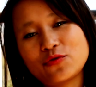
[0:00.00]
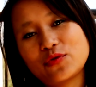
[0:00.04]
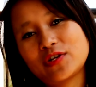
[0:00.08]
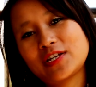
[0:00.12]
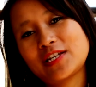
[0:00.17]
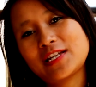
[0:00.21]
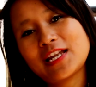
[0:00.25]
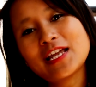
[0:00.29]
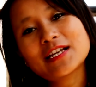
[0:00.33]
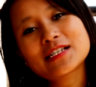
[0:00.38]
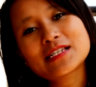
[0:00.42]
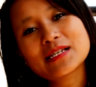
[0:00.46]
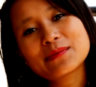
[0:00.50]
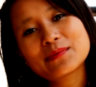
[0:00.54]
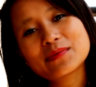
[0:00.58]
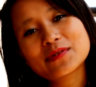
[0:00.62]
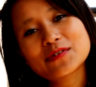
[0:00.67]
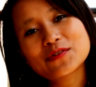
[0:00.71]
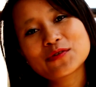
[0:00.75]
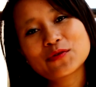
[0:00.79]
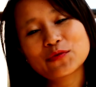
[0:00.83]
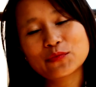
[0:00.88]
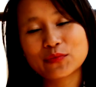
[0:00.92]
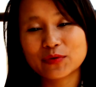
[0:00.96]
in the next
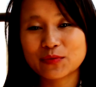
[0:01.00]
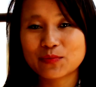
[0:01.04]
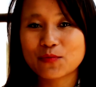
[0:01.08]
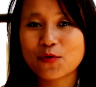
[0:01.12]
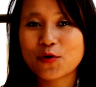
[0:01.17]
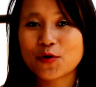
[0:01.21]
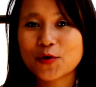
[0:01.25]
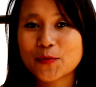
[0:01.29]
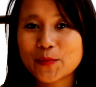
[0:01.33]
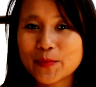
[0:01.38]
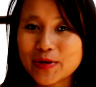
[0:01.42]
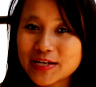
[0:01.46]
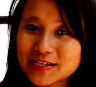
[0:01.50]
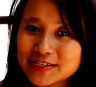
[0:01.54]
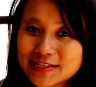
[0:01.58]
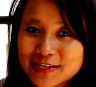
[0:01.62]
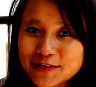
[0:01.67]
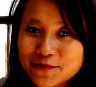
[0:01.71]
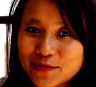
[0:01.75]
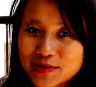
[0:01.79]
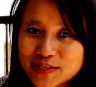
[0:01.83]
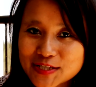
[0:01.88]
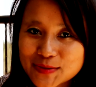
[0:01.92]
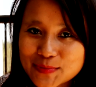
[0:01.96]
episode with more amazing
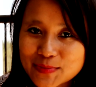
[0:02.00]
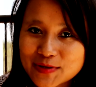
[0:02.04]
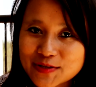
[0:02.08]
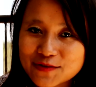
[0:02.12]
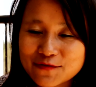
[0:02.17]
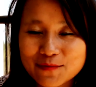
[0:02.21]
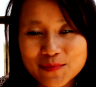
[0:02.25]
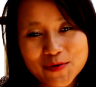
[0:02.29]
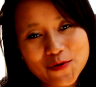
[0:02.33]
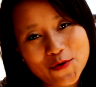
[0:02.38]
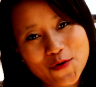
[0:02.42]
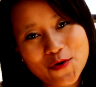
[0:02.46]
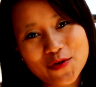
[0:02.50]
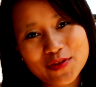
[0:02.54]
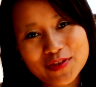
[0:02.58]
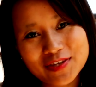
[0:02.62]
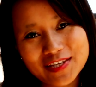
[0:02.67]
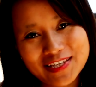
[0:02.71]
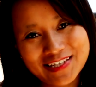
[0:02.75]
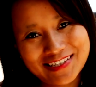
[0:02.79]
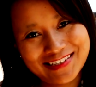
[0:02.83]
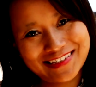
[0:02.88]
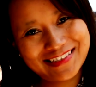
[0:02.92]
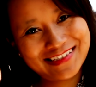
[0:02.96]
recipes from our
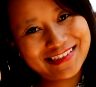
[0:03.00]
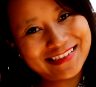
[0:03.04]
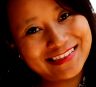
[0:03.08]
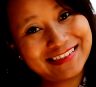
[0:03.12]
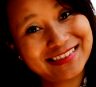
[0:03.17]
place.